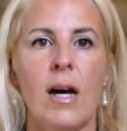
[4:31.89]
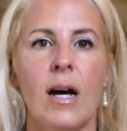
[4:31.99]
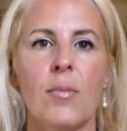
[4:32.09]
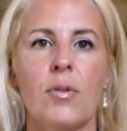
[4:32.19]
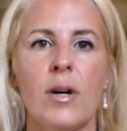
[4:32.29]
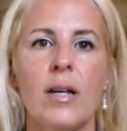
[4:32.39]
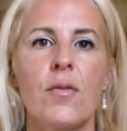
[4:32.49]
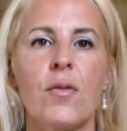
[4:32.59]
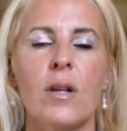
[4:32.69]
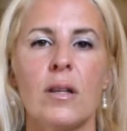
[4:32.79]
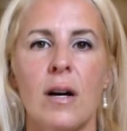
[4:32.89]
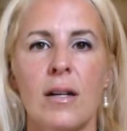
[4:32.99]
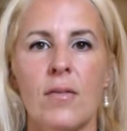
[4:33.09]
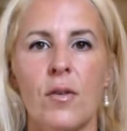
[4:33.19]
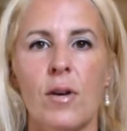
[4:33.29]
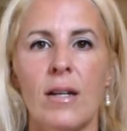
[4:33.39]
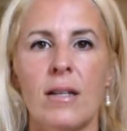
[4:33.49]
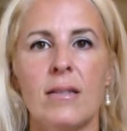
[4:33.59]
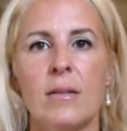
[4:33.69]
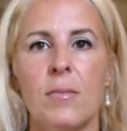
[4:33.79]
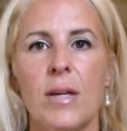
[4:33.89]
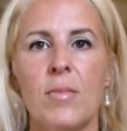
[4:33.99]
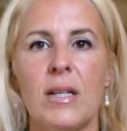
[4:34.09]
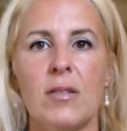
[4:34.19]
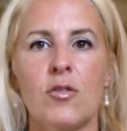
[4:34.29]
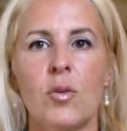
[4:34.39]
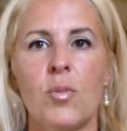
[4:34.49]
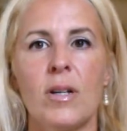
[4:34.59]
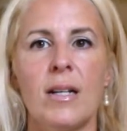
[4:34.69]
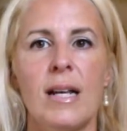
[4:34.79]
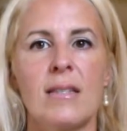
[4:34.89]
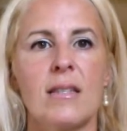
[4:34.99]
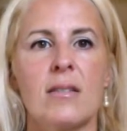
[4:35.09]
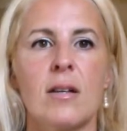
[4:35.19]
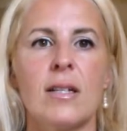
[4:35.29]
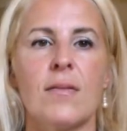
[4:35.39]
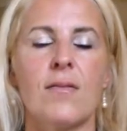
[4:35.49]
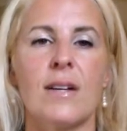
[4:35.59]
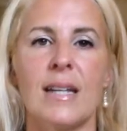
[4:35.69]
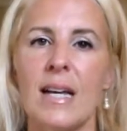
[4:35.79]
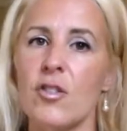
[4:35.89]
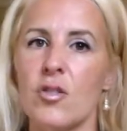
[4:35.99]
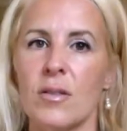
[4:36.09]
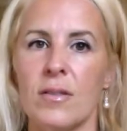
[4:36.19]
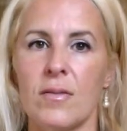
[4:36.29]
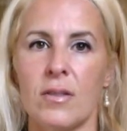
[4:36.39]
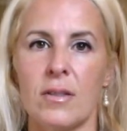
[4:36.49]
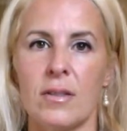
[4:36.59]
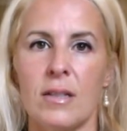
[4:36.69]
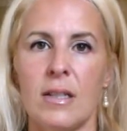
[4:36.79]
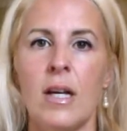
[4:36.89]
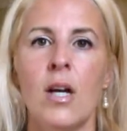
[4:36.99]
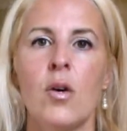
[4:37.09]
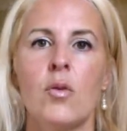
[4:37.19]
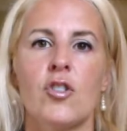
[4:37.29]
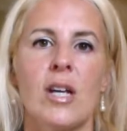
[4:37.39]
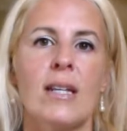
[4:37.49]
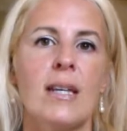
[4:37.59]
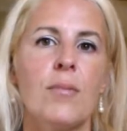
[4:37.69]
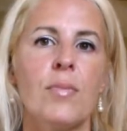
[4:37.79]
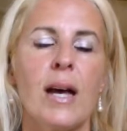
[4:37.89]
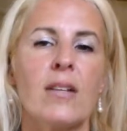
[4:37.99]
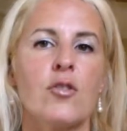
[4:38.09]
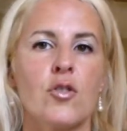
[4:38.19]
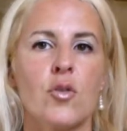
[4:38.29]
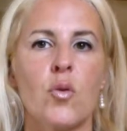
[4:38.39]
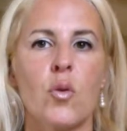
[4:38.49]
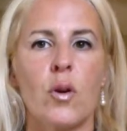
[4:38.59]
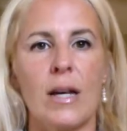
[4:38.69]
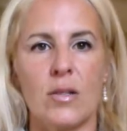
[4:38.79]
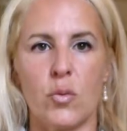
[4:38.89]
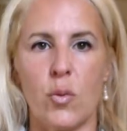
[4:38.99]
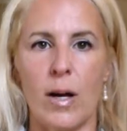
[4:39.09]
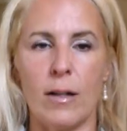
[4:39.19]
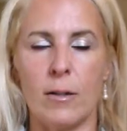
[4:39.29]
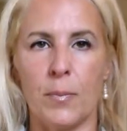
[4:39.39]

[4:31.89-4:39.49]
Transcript: Applying for a lot of credit may be interpreted as a sign of financial difficulty, which can impact your score as well.